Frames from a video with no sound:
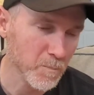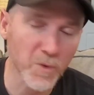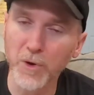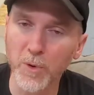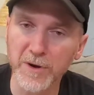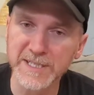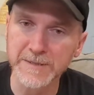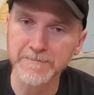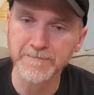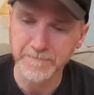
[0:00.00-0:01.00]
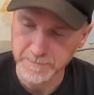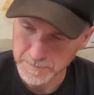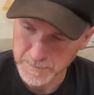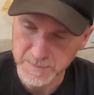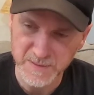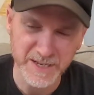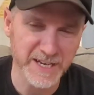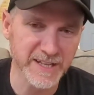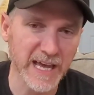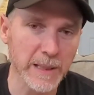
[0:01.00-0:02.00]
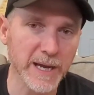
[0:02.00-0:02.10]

A little worrisome, get to that